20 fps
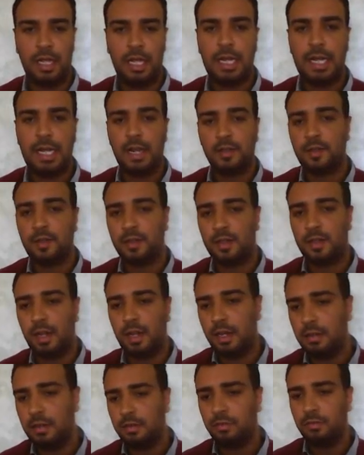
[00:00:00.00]
an
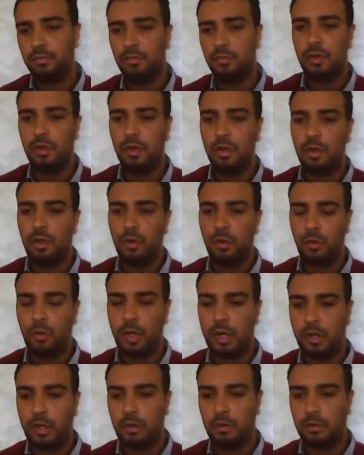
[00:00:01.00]
essay
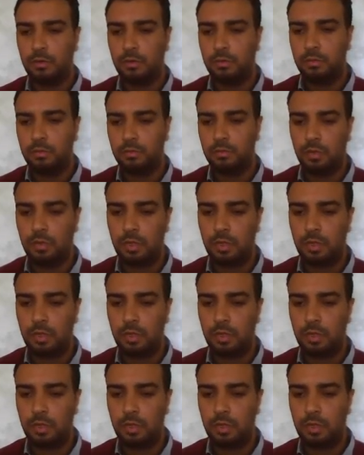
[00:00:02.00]
where you